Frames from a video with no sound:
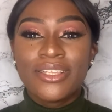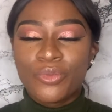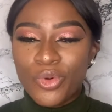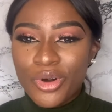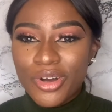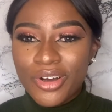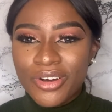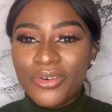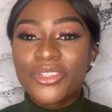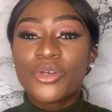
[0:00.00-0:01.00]
What?
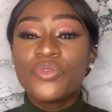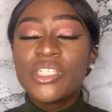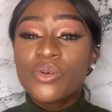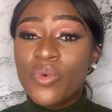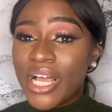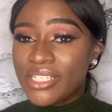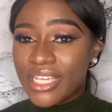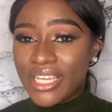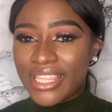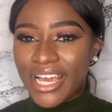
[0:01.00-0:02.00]
The reason why I
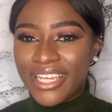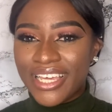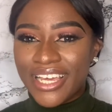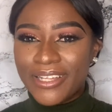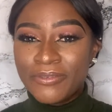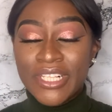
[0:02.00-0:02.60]
say that, yeah,